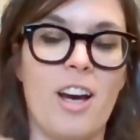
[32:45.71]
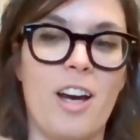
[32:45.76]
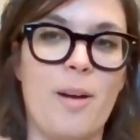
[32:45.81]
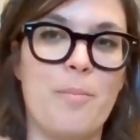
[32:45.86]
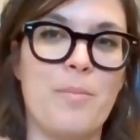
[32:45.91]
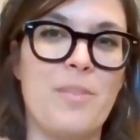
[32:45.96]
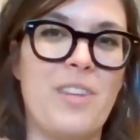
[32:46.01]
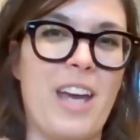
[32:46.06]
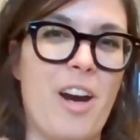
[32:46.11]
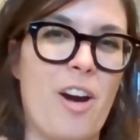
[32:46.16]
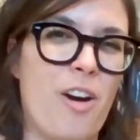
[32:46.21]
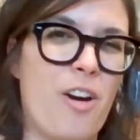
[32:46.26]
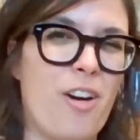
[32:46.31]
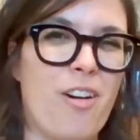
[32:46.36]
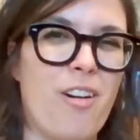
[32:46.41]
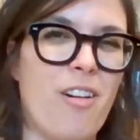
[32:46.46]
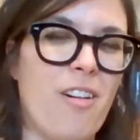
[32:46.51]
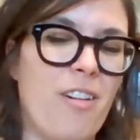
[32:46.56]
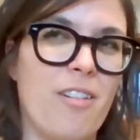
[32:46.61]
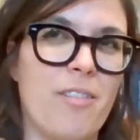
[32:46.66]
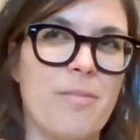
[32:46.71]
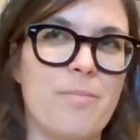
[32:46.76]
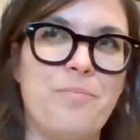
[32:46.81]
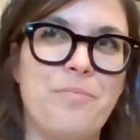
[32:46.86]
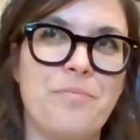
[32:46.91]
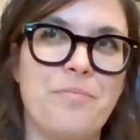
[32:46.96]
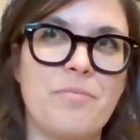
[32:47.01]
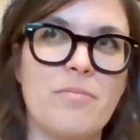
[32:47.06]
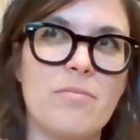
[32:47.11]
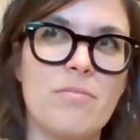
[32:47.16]
their
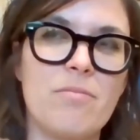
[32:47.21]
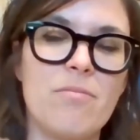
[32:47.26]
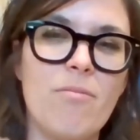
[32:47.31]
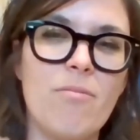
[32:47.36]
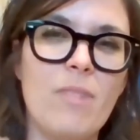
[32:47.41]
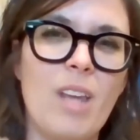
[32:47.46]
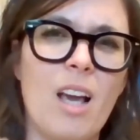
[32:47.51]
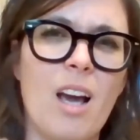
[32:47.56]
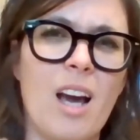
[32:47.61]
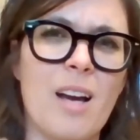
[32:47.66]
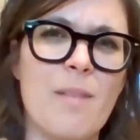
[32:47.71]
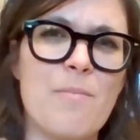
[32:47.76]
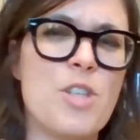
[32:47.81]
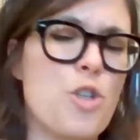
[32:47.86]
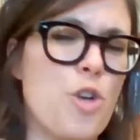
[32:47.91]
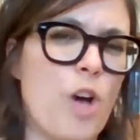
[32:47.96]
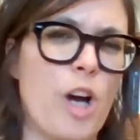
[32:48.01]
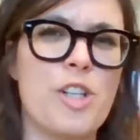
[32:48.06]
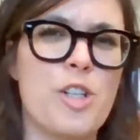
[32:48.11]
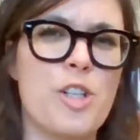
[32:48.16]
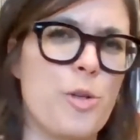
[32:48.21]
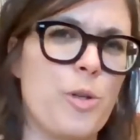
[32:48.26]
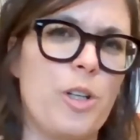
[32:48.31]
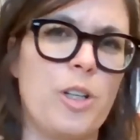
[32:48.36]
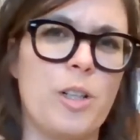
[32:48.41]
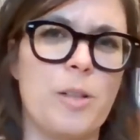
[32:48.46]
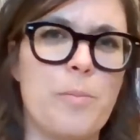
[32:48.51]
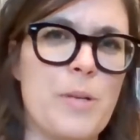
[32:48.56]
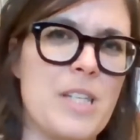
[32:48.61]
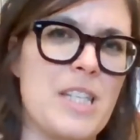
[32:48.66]

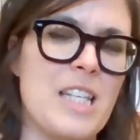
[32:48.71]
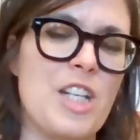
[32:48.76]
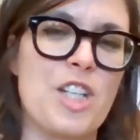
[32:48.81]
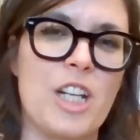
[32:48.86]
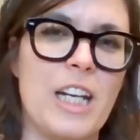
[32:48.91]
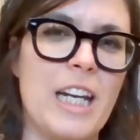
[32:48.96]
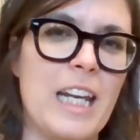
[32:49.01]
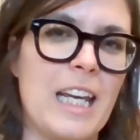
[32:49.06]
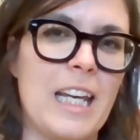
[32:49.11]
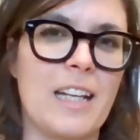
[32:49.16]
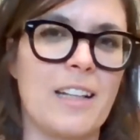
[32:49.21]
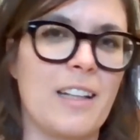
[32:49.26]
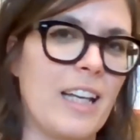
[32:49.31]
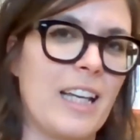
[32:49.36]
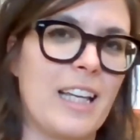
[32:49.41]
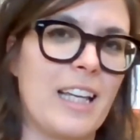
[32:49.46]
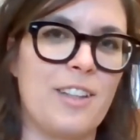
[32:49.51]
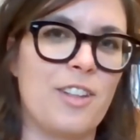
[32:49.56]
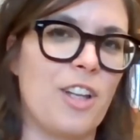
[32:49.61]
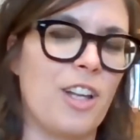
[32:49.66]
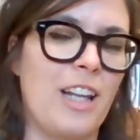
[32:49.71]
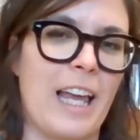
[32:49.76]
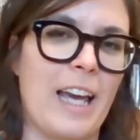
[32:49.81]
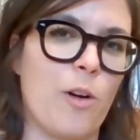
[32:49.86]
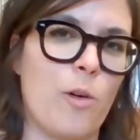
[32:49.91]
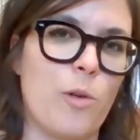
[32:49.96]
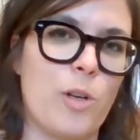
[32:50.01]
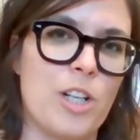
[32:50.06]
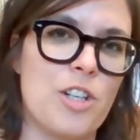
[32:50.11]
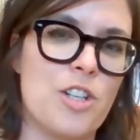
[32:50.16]
structural positioning, like in the
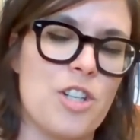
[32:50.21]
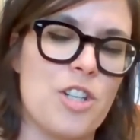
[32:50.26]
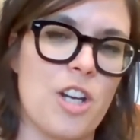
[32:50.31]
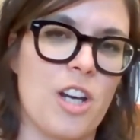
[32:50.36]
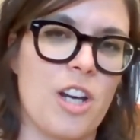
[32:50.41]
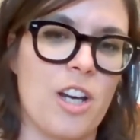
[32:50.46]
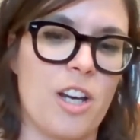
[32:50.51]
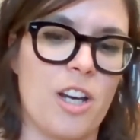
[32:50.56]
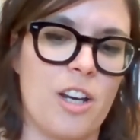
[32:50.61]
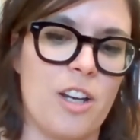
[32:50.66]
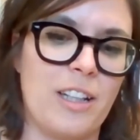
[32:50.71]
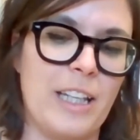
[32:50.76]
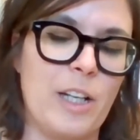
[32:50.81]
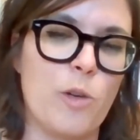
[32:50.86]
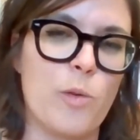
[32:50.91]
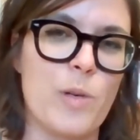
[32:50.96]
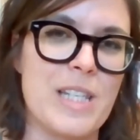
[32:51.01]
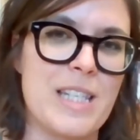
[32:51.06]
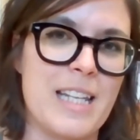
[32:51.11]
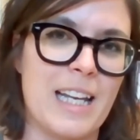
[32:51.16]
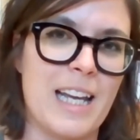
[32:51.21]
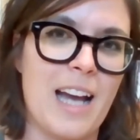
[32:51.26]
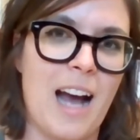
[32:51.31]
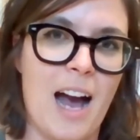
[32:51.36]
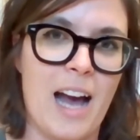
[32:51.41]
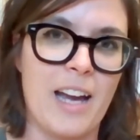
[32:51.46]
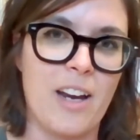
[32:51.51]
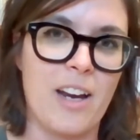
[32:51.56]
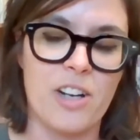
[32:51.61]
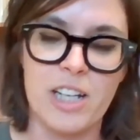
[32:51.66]
language linguistic
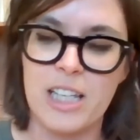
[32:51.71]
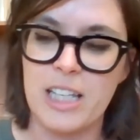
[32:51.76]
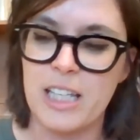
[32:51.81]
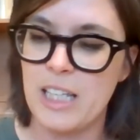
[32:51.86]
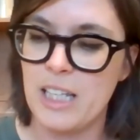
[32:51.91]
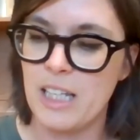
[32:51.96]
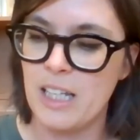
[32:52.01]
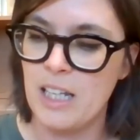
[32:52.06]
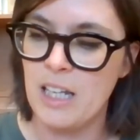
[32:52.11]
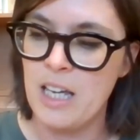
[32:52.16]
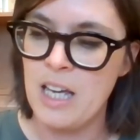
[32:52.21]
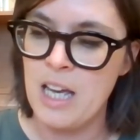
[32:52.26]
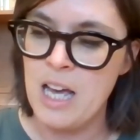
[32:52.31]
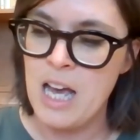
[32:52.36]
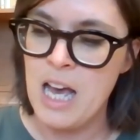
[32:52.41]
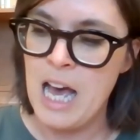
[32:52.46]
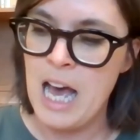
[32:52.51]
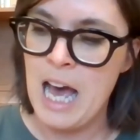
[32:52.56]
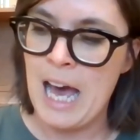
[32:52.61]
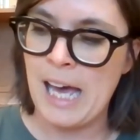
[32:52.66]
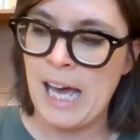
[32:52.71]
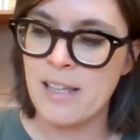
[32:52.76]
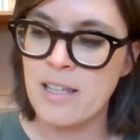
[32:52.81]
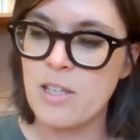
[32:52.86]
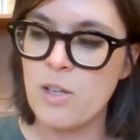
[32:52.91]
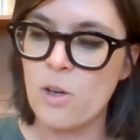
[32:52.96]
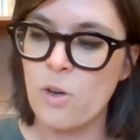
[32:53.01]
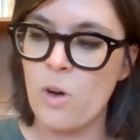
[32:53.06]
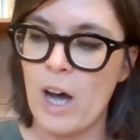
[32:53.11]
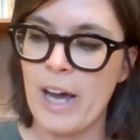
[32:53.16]
hierarchy. And
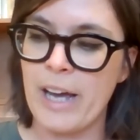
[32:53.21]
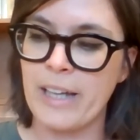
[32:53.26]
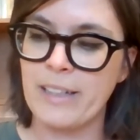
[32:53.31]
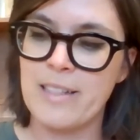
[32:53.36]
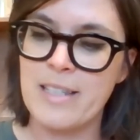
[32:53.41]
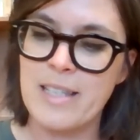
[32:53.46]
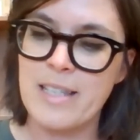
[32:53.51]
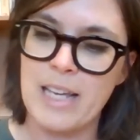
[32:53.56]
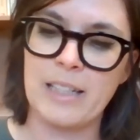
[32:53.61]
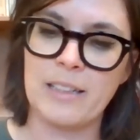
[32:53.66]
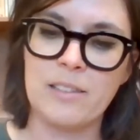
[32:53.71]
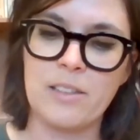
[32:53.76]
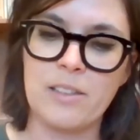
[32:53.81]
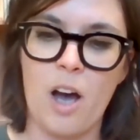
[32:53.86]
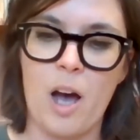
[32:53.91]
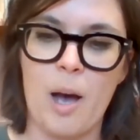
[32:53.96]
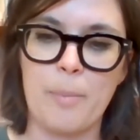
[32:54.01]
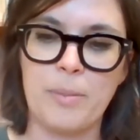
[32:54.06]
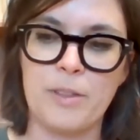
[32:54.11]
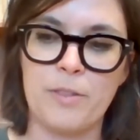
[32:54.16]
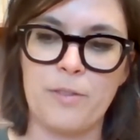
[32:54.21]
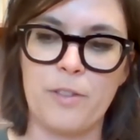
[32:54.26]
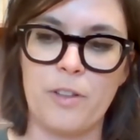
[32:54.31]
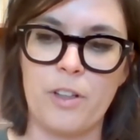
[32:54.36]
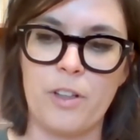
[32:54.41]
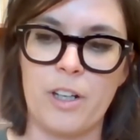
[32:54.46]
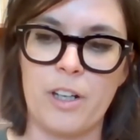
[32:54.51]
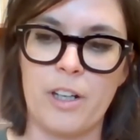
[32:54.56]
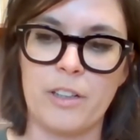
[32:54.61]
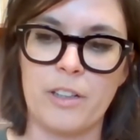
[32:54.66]
so I decided to
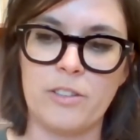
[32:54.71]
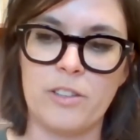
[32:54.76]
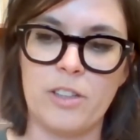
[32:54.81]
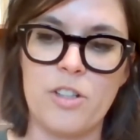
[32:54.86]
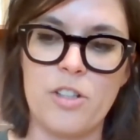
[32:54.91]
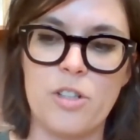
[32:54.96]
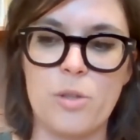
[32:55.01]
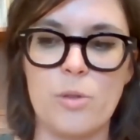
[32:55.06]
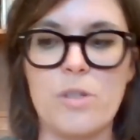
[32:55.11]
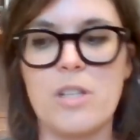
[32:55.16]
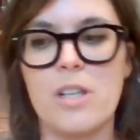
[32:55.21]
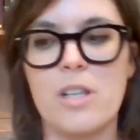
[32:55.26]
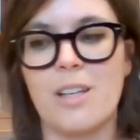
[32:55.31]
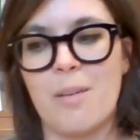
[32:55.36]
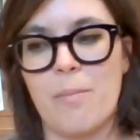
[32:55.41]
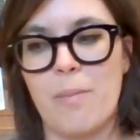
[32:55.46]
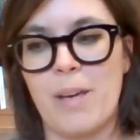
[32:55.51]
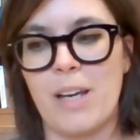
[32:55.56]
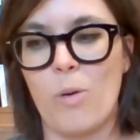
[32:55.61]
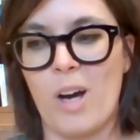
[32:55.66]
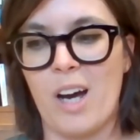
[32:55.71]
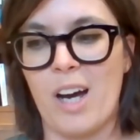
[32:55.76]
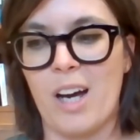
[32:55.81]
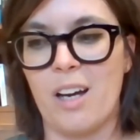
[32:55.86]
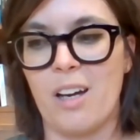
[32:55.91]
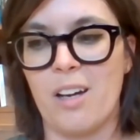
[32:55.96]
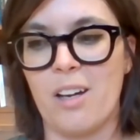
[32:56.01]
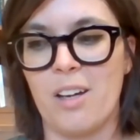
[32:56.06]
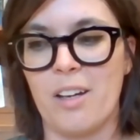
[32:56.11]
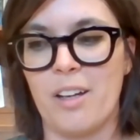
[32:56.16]
to choose the
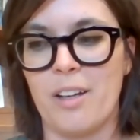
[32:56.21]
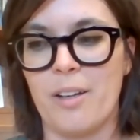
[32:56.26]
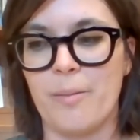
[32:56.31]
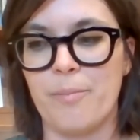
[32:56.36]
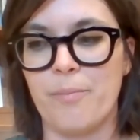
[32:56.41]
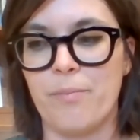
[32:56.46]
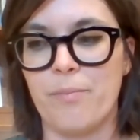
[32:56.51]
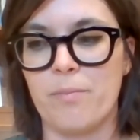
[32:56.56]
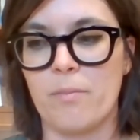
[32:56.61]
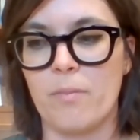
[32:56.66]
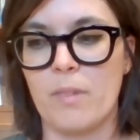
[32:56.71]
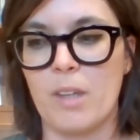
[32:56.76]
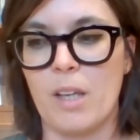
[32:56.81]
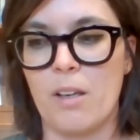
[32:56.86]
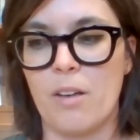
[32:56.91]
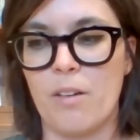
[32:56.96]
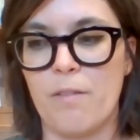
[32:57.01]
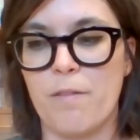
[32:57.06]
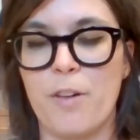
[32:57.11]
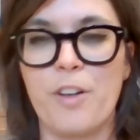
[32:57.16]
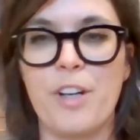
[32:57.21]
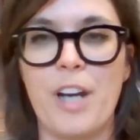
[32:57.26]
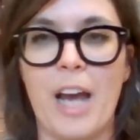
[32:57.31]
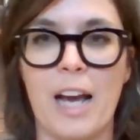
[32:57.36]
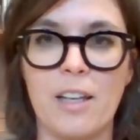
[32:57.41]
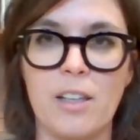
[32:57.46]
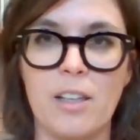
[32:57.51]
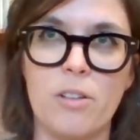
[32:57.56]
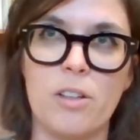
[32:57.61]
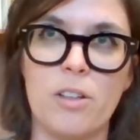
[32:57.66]
Québécois
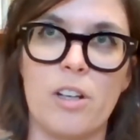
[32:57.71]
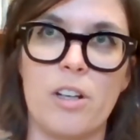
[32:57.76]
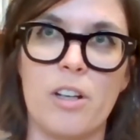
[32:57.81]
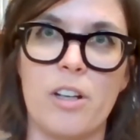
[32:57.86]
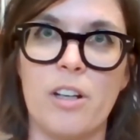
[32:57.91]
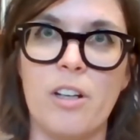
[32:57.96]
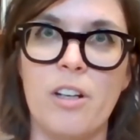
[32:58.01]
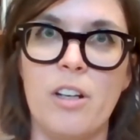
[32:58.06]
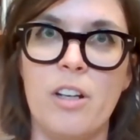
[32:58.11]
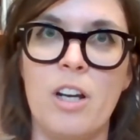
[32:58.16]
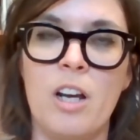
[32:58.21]
vernacular.